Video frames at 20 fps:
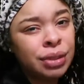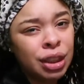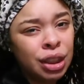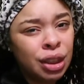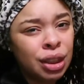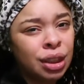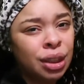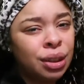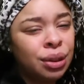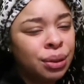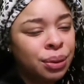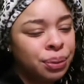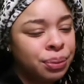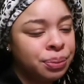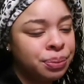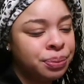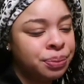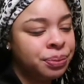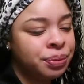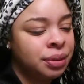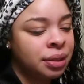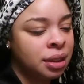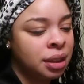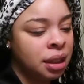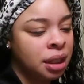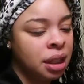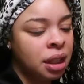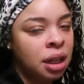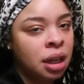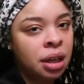you know,
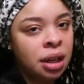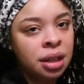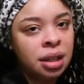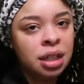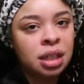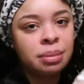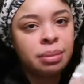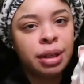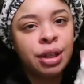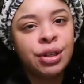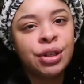just make